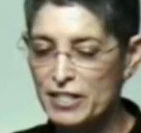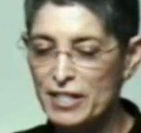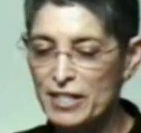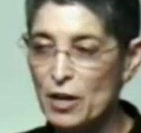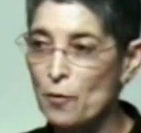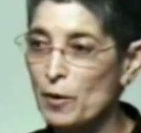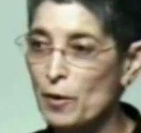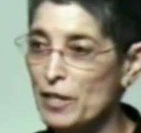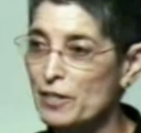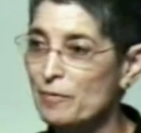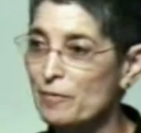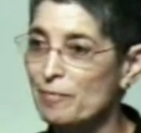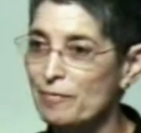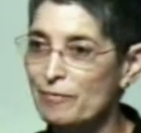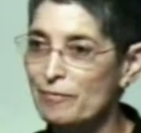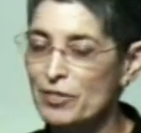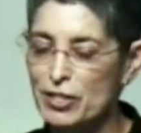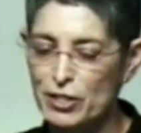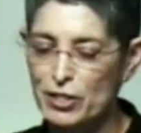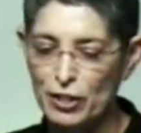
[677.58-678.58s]
that we
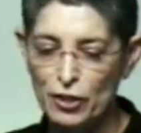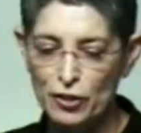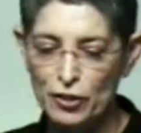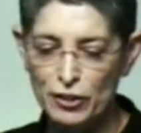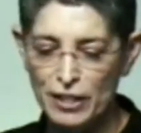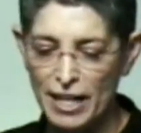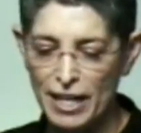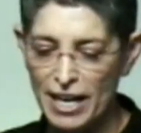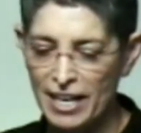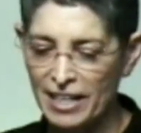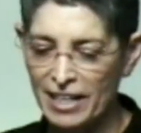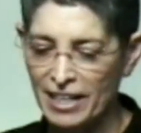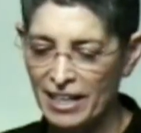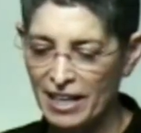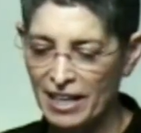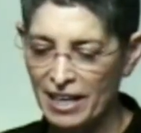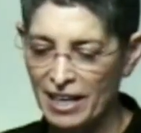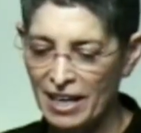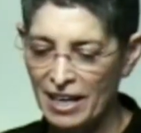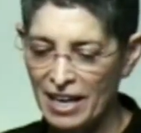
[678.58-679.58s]
just looked at.
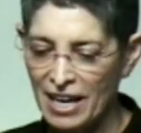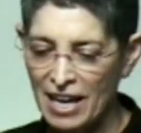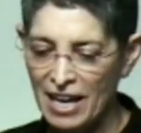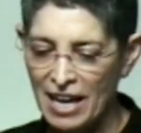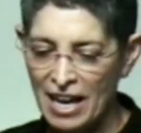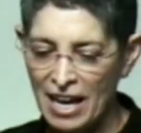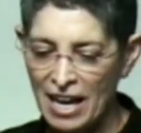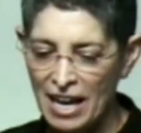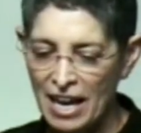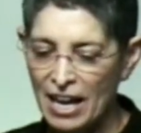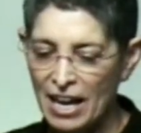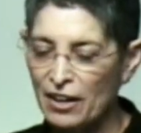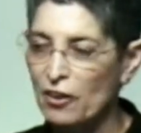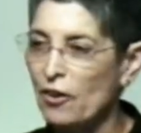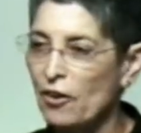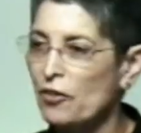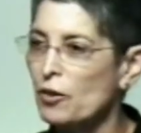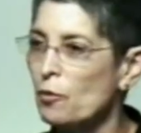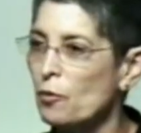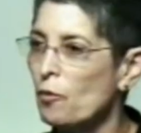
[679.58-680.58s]
And
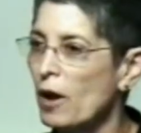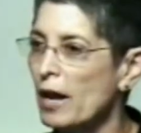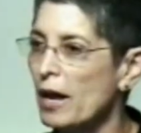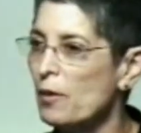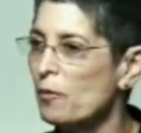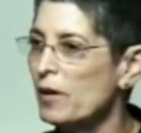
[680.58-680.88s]
on the right,